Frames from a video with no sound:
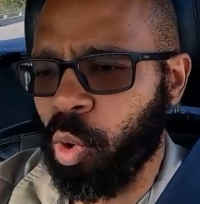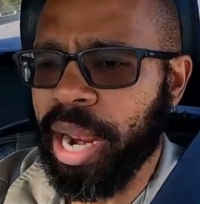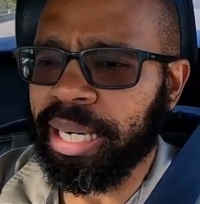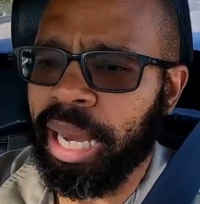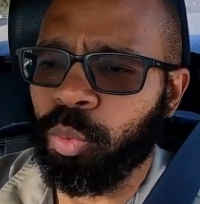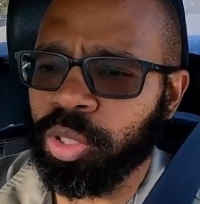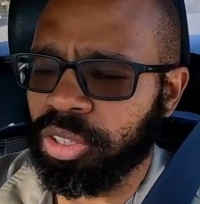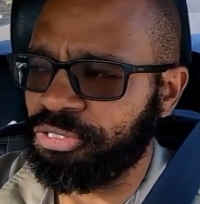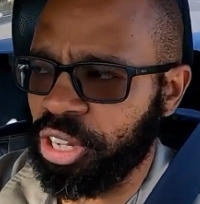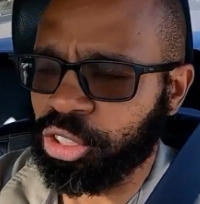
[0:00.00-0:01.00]
right now with
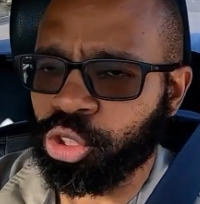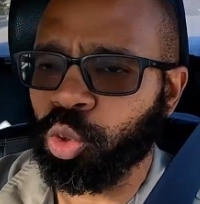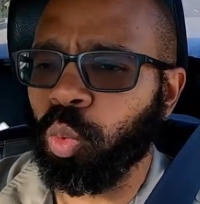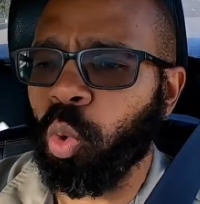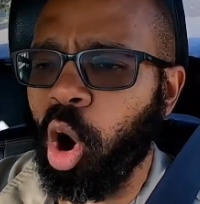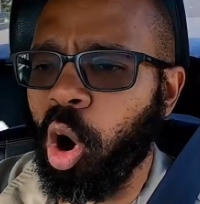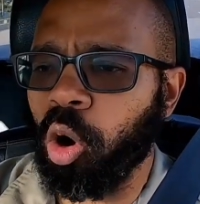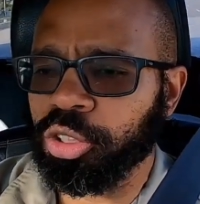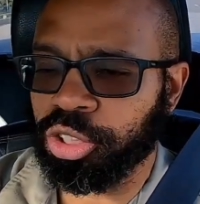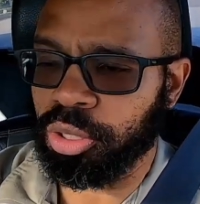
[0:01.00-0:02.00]
the Festool
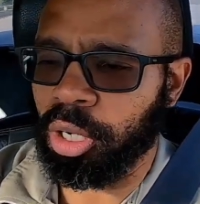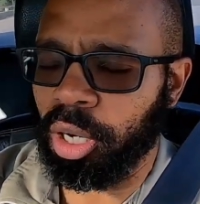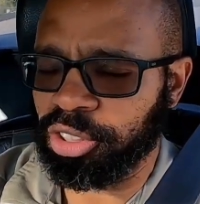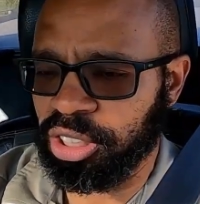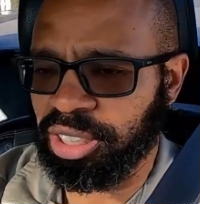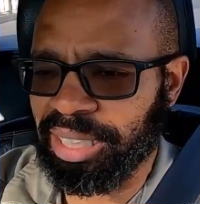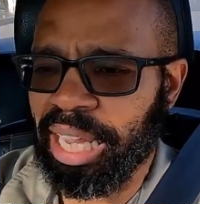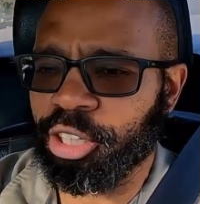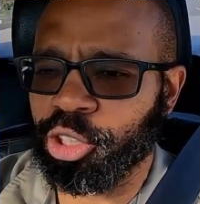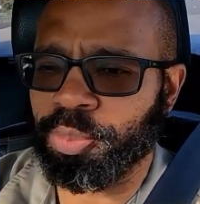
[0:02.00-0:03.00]
walls of
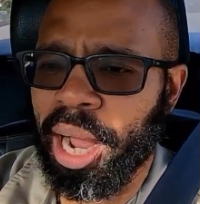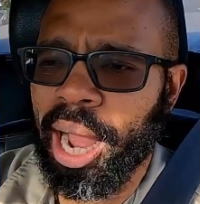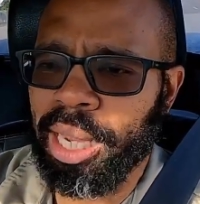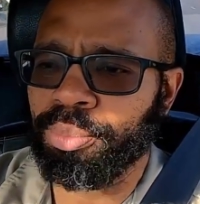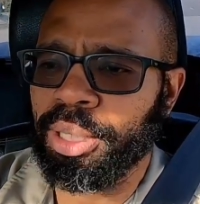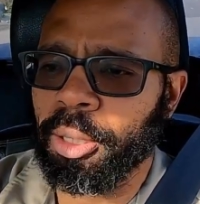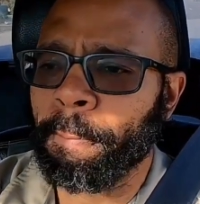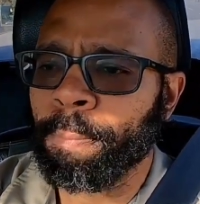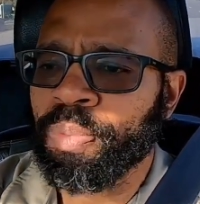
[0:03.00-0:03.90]
sustainers behind me,